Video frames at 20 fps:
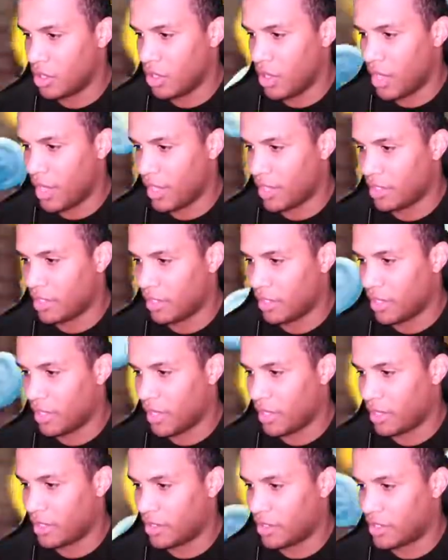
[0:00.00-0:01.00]
it
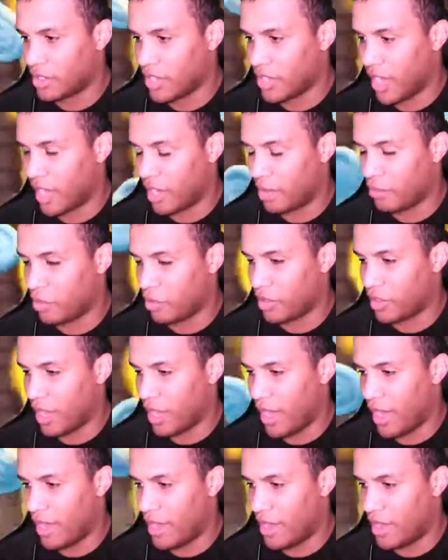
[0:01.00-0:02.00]
could stack up with
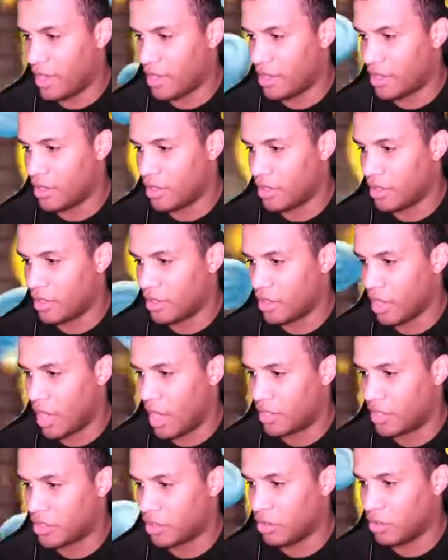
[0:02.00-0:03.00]
any
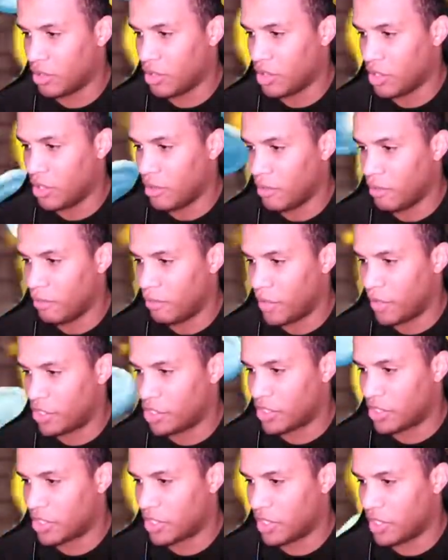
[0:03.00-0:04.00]
console, but
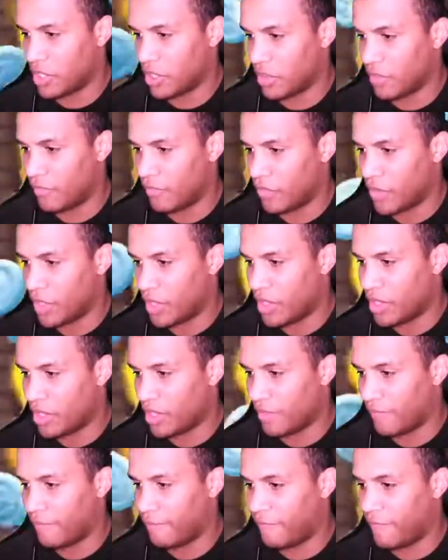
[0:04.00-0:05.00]
just the
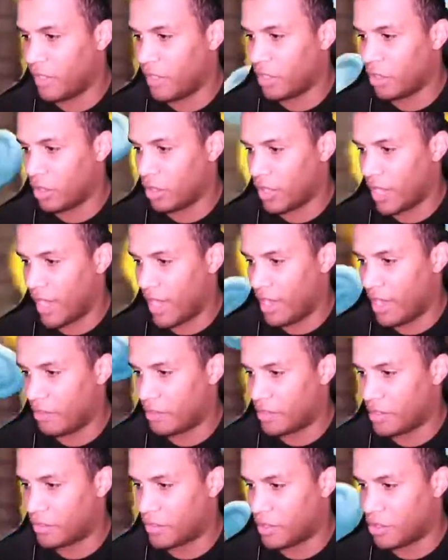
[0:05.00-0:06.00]
filler
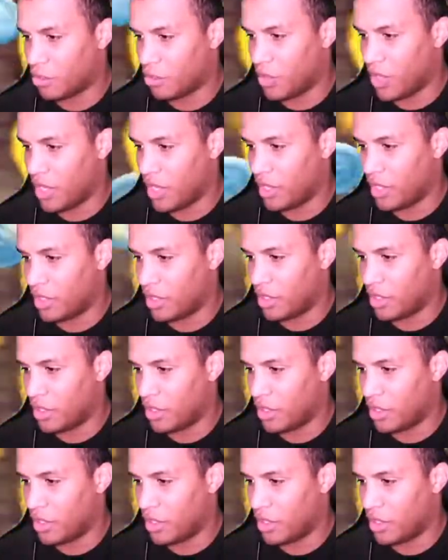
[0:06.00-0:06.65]
games between